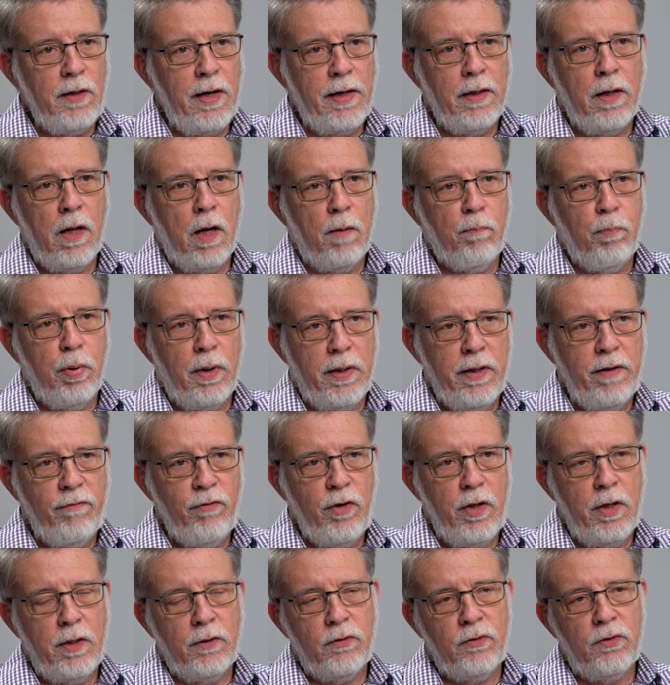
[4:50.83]
not
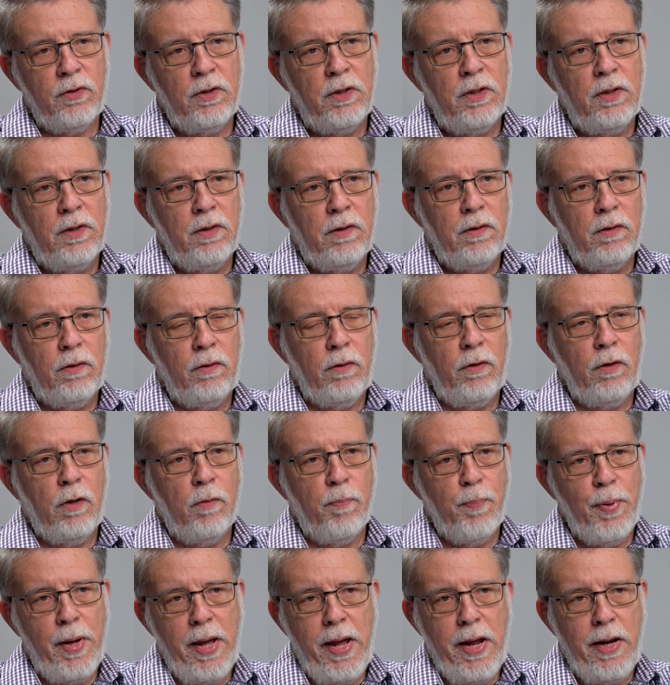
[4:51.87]
oblivious to your
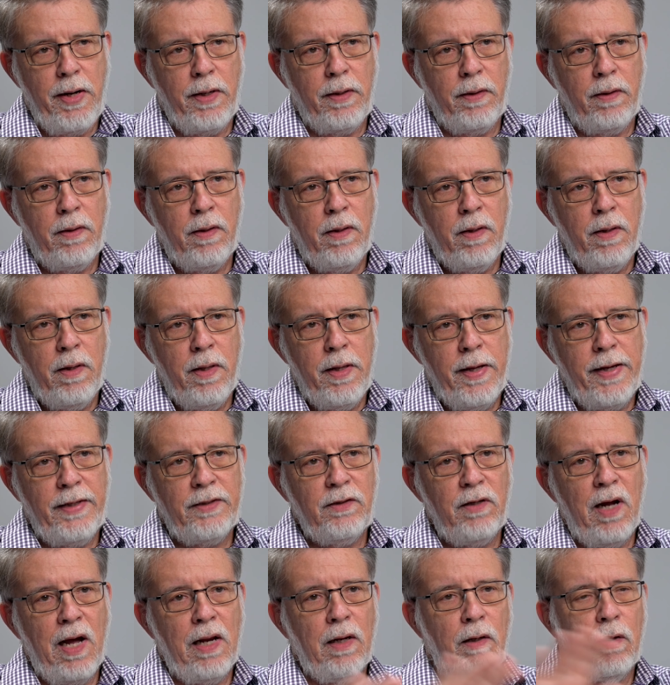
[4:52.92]
pain. He's
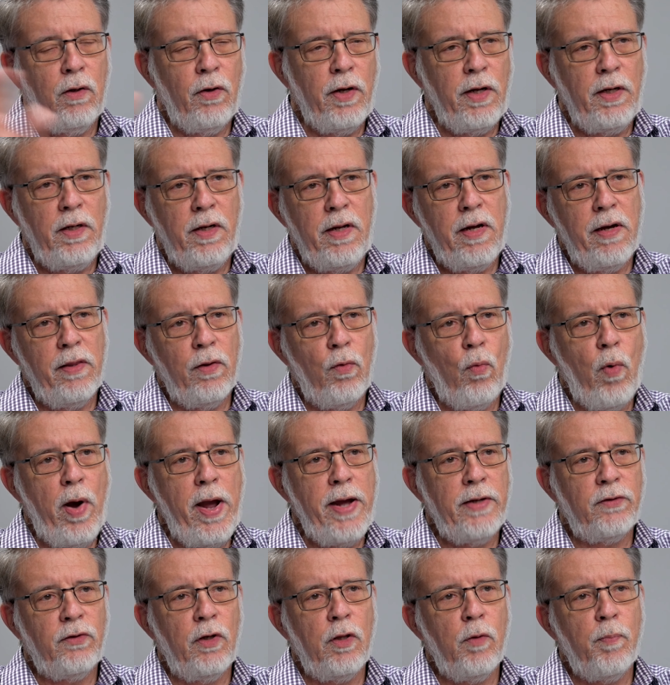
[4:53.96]
not looking the other way
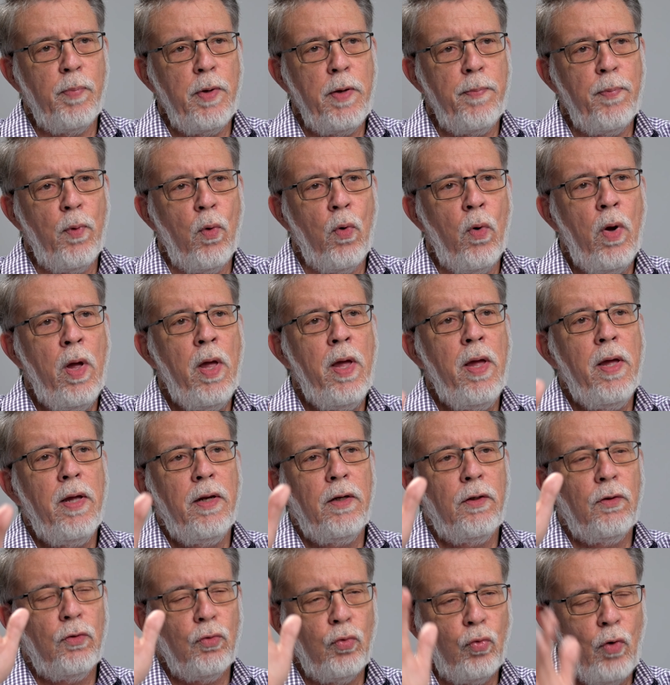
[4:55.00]
as other people
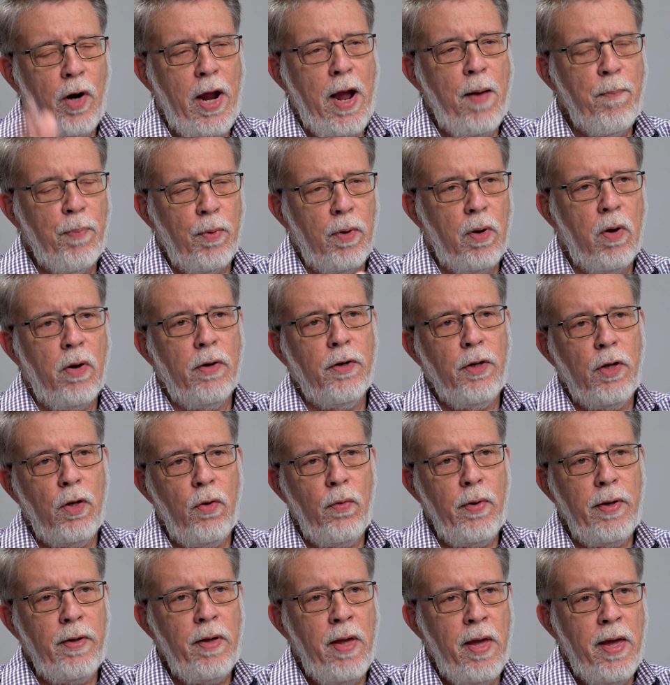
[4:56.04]
trample on you.
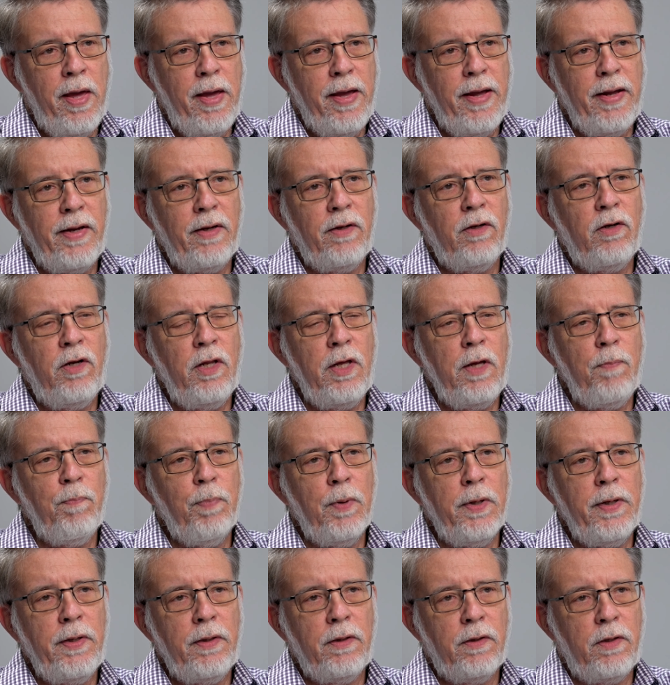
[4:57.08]
He he
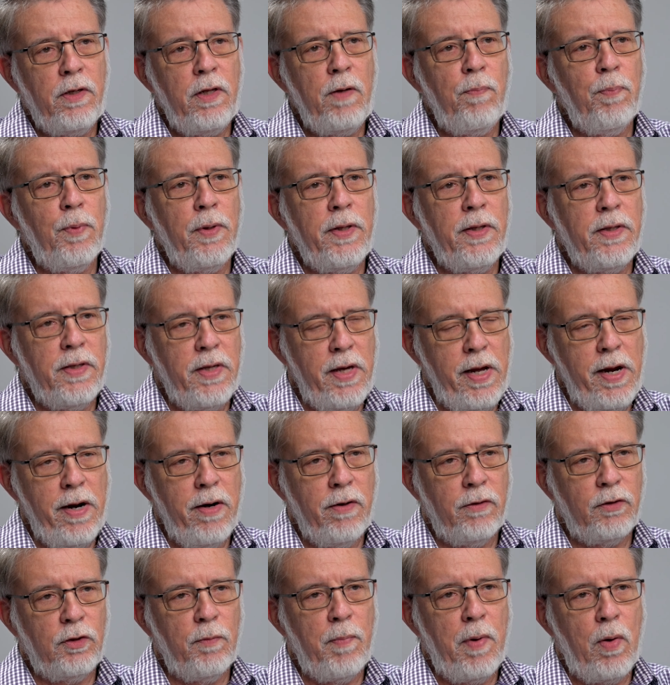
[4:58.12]
deeply, deeply
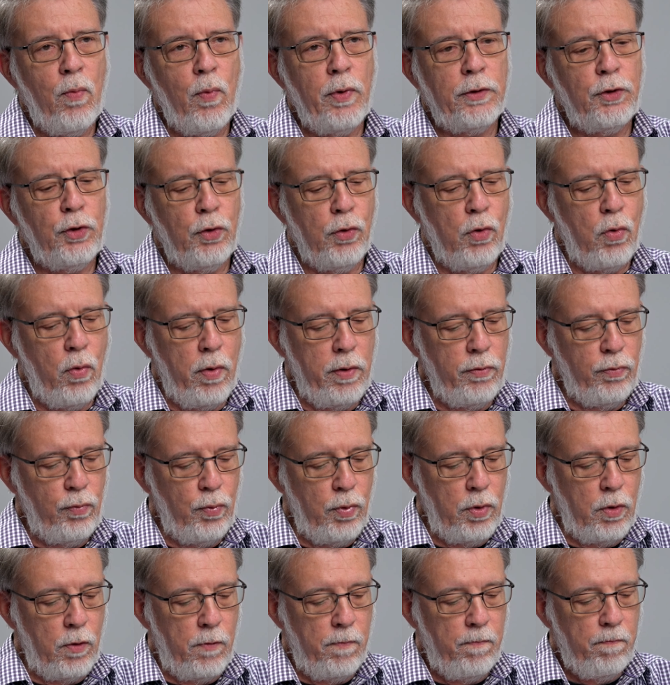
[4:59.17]
cares about what you're going
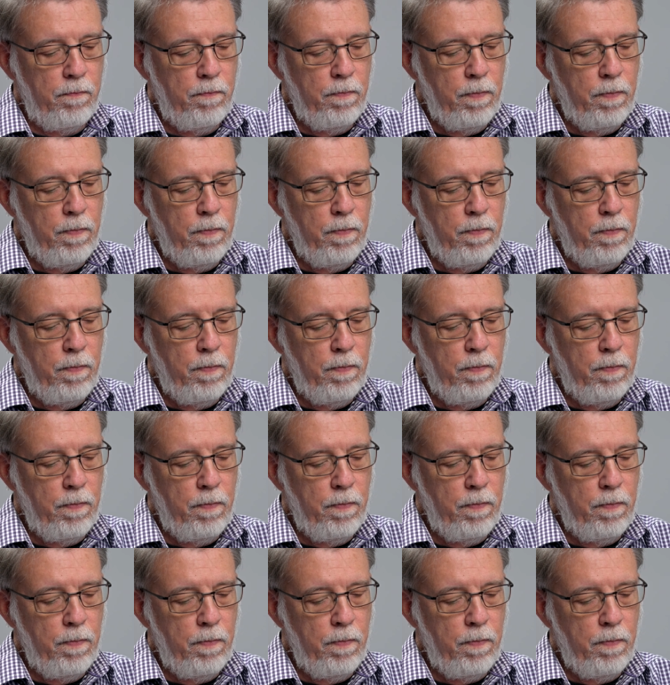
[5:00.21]
through.